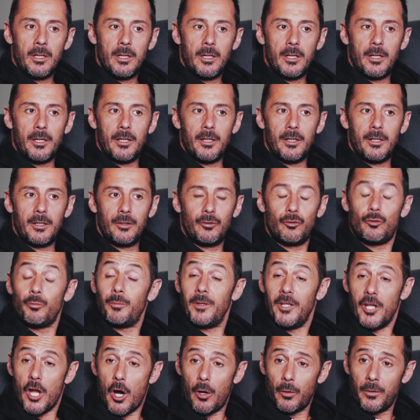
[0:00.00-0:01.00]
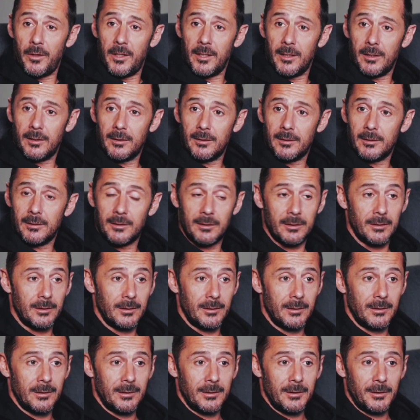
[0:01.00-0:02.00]
uh, to be known,
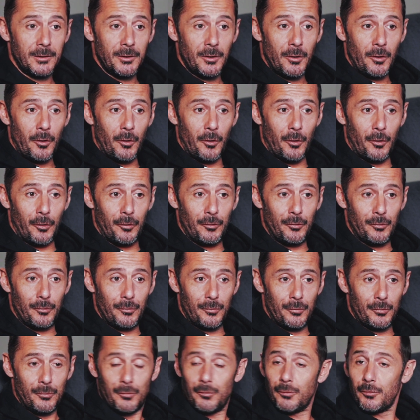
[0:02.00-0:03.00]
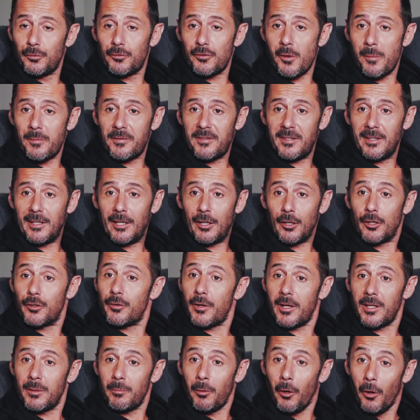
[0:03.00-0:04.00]
or you do something
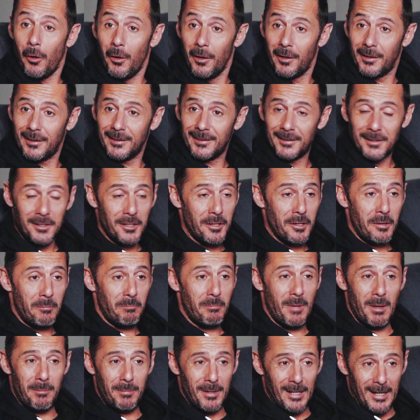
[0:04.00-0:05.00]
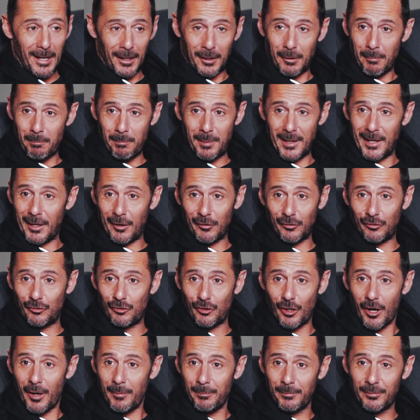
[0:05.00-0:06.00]
incredible, maybe like a biggest
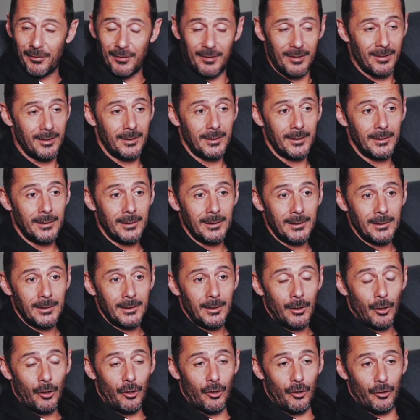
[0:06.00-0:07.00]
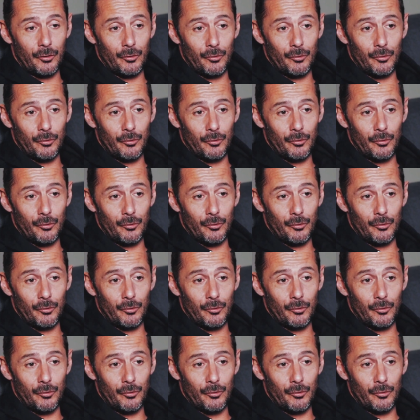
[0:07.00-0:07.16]
jumps, or